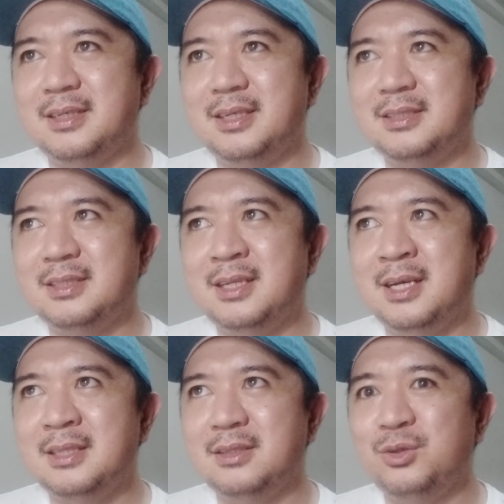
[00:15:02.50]
is
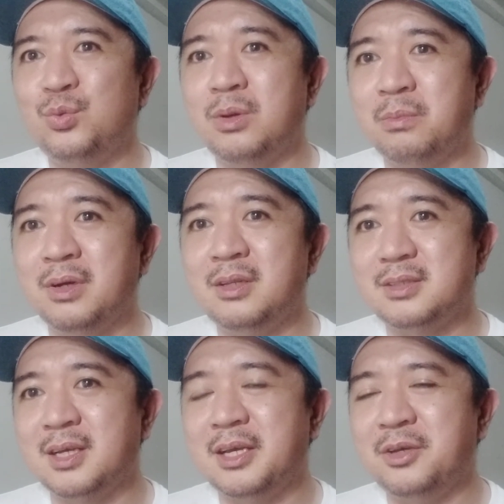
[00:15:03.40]
not doable
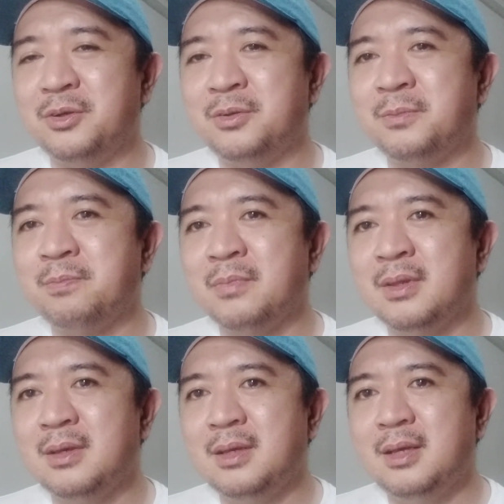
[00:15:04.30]
sa ngayon.
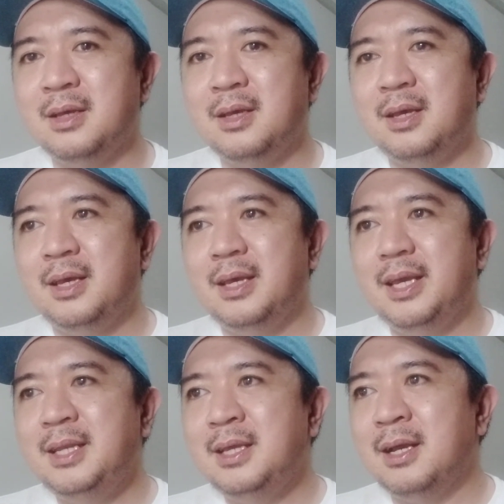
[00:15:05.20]

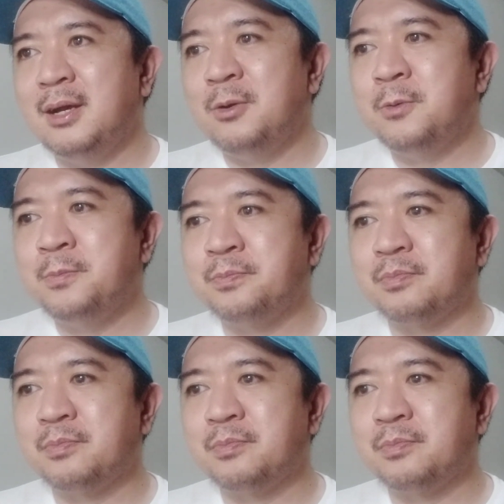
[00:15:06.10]
Anyhow,